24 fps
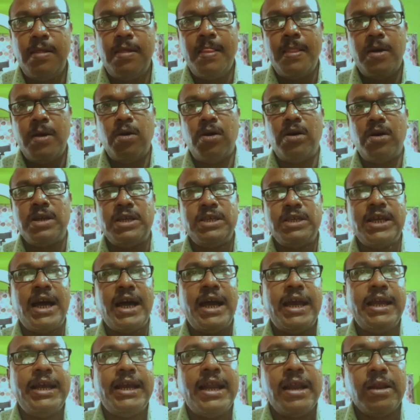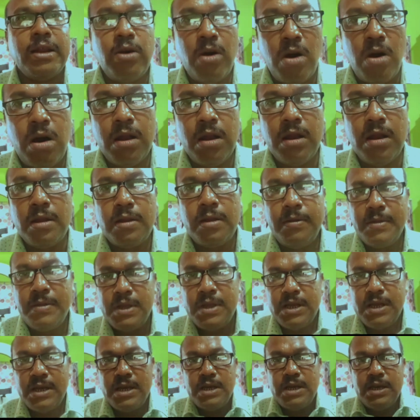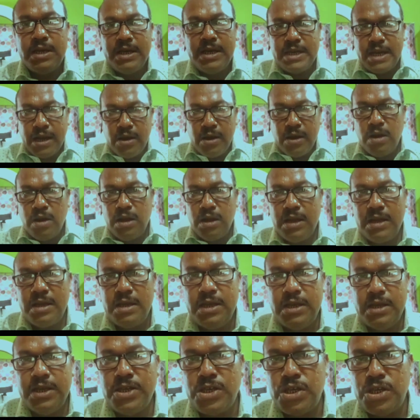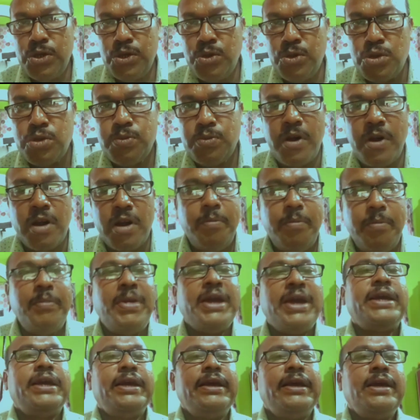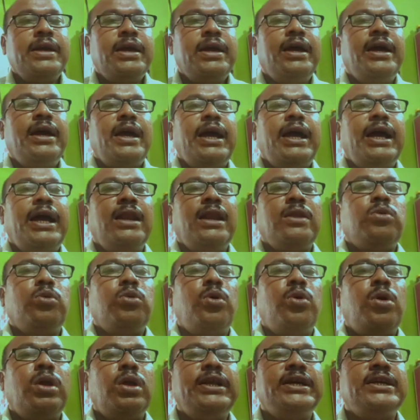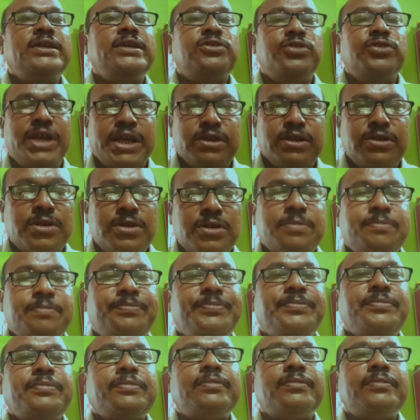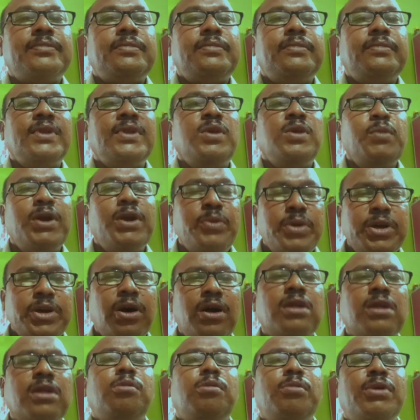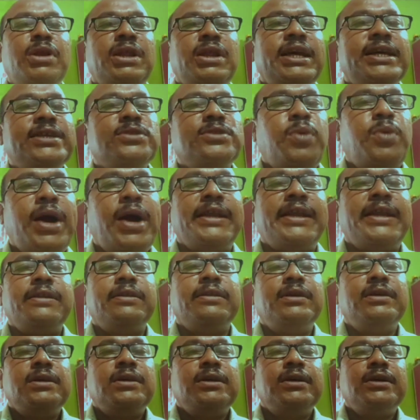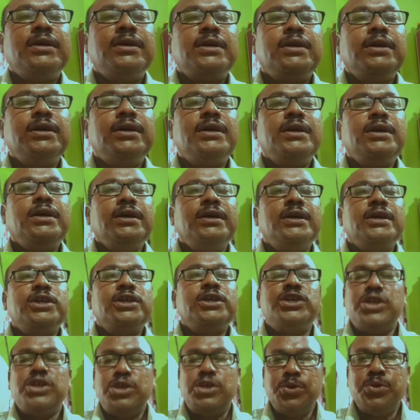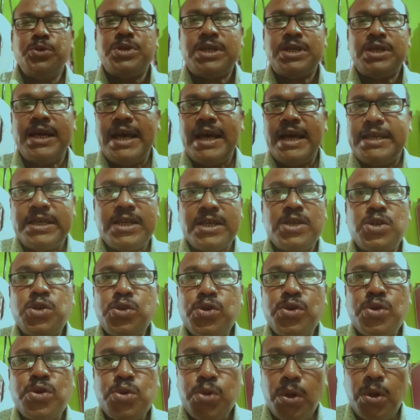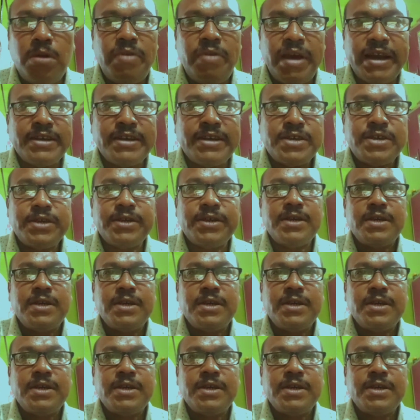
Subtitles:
or ethyl alcohol? Ethanol is used for making alcoholic drinks, what we call commonly as wine. It is used as a solvent